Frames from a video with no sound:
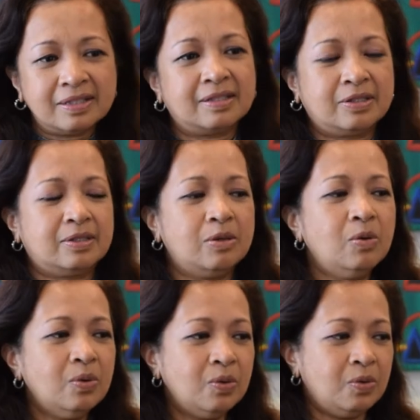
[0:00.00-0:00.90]
so
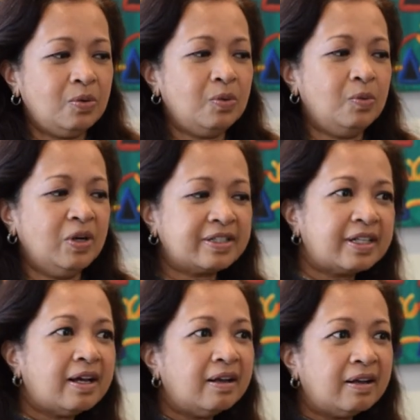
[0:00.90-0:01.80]
worked
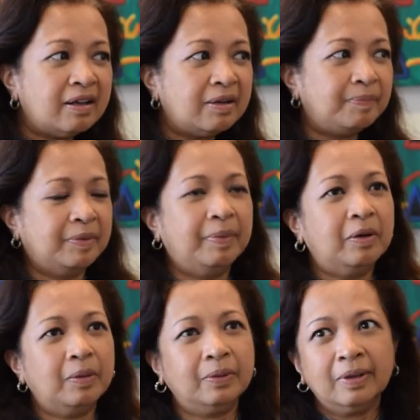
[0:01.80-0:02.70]
up
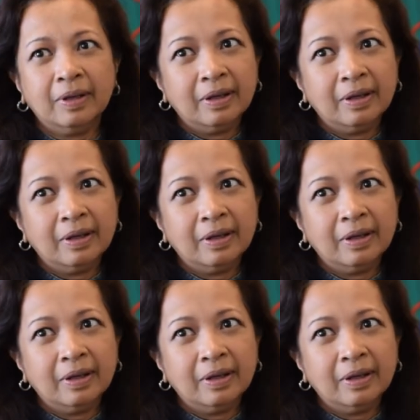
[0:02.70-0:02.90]
about